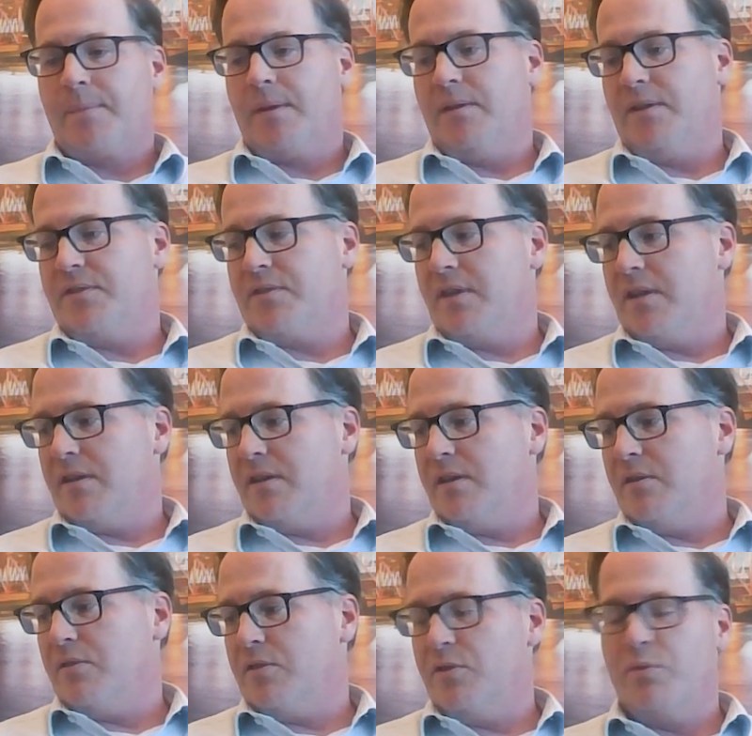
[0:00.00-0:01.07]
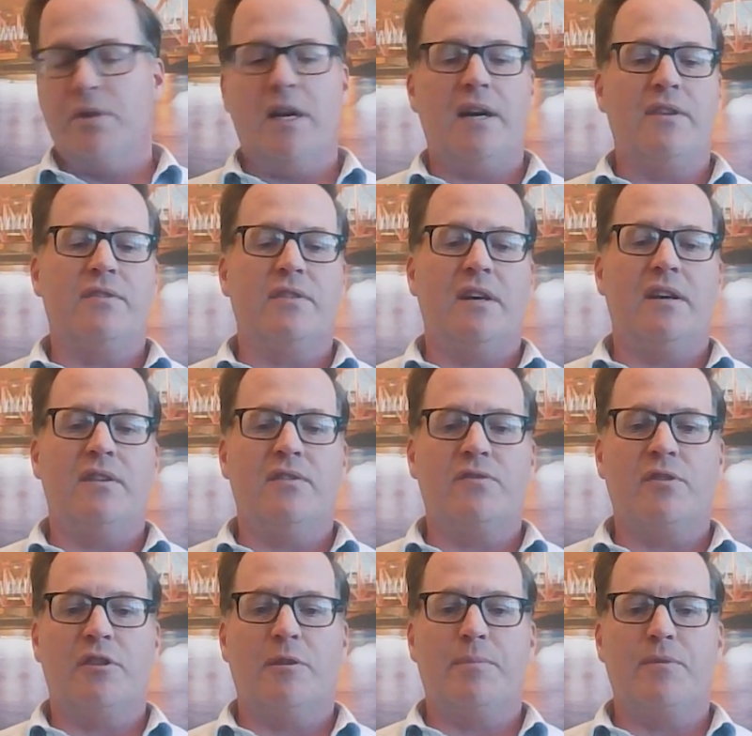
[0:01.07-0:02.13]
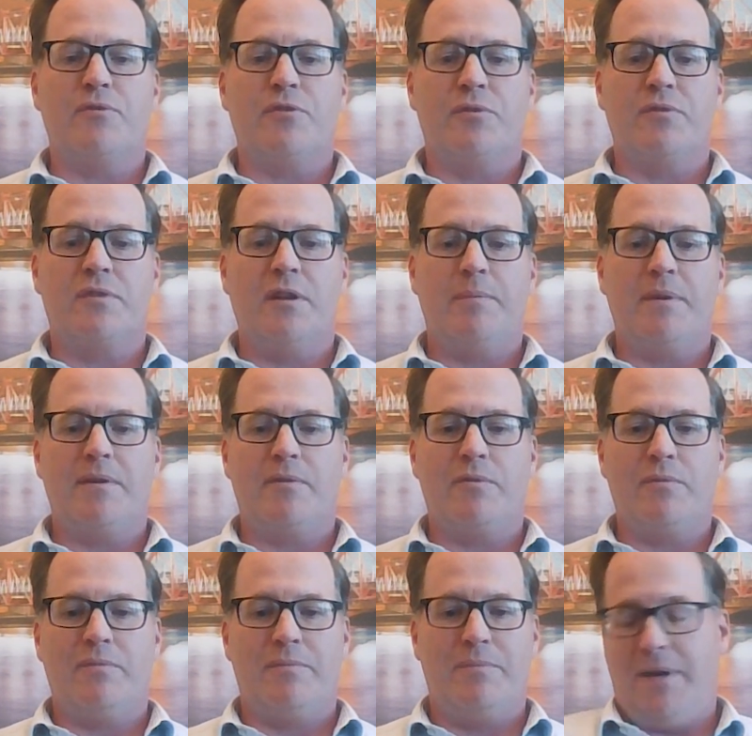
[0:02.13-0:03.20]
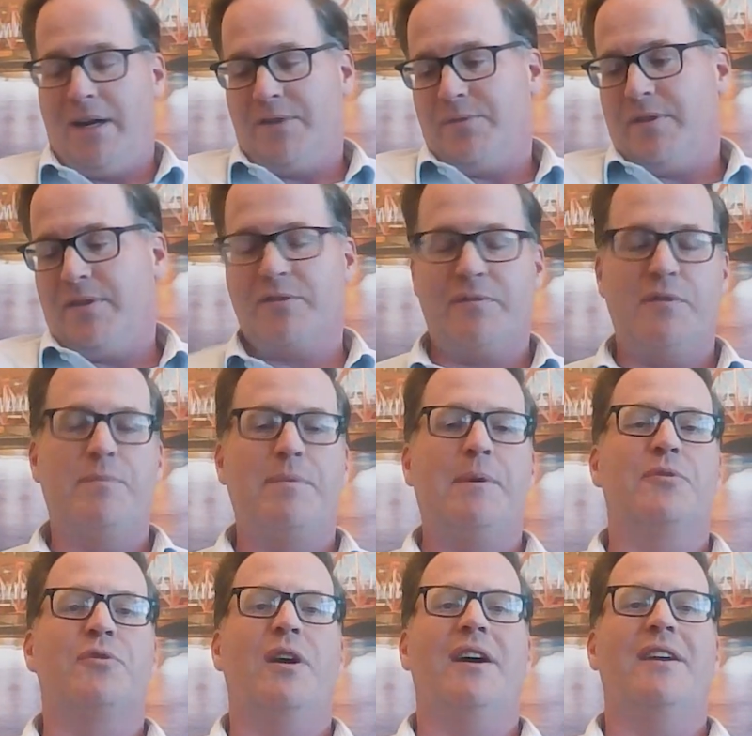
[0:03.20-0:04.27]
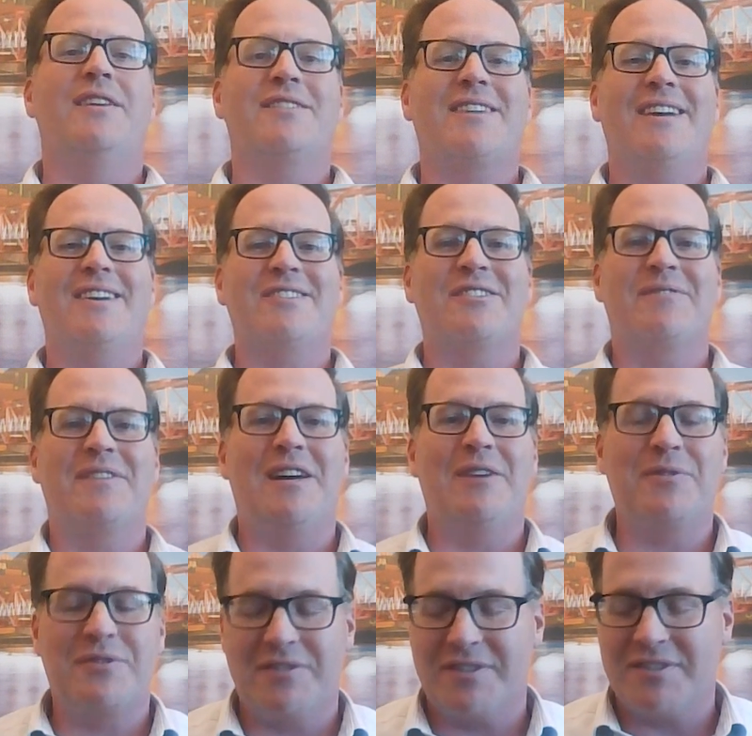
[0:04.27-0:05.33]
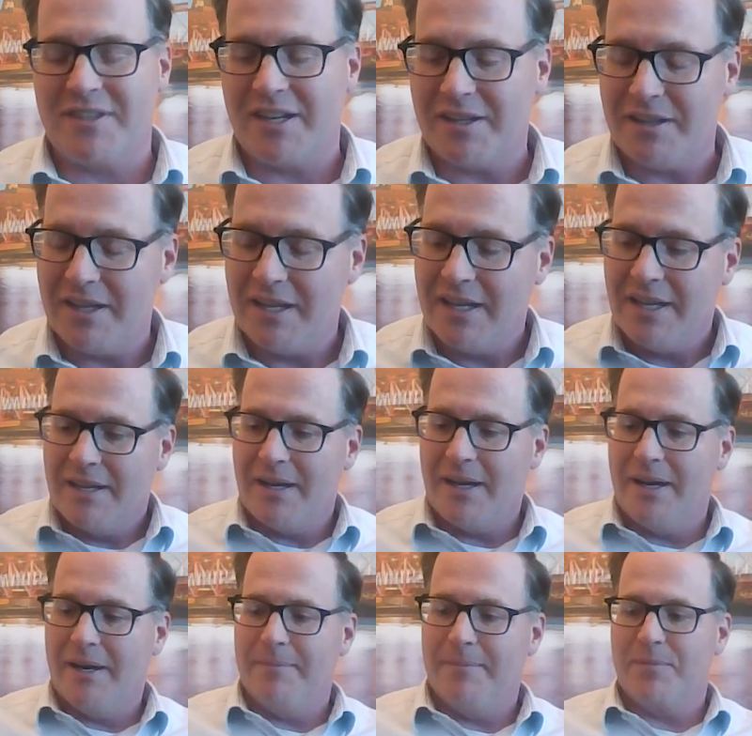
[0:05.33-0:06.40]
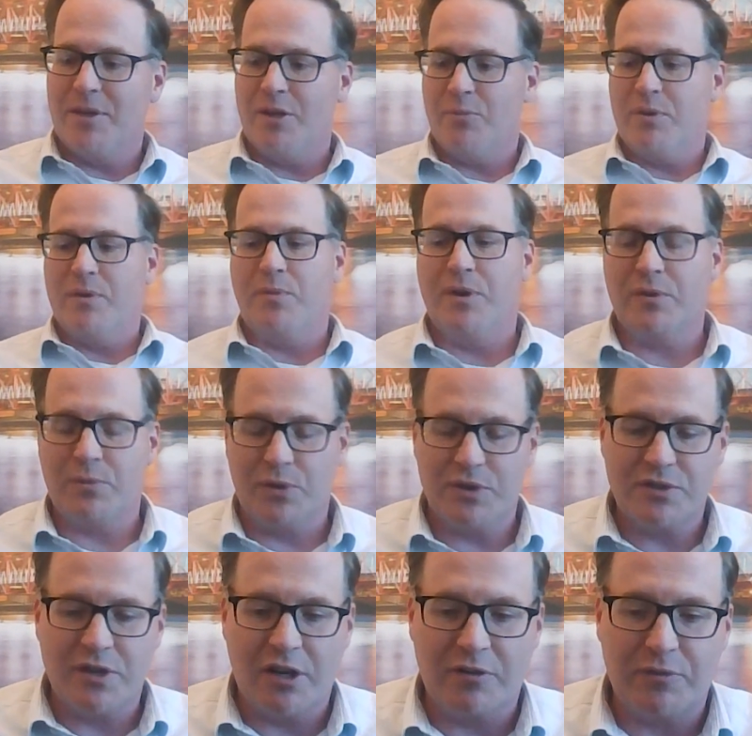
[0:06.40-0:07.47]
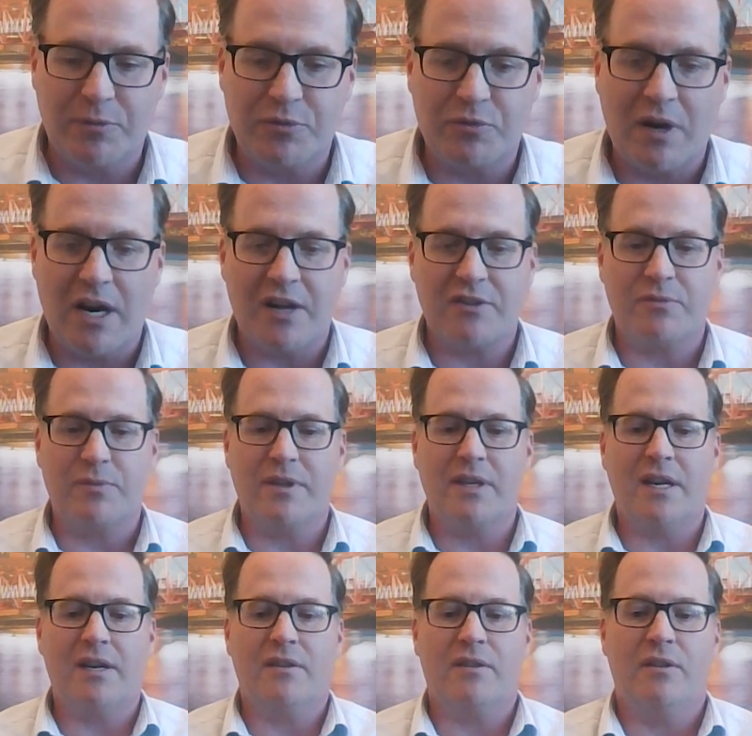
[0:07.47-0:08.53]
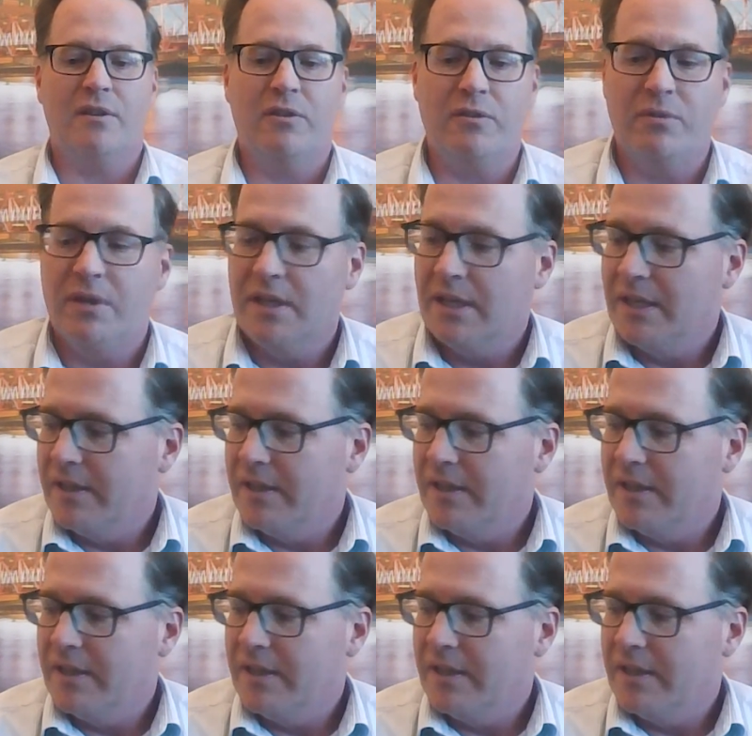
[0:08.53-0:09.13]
let's say, you and I decide to start up an insurance company. To be honest with you, there's a few people trying this kind of stuff now, which is exciting. We're starting from scratch, and we got to go,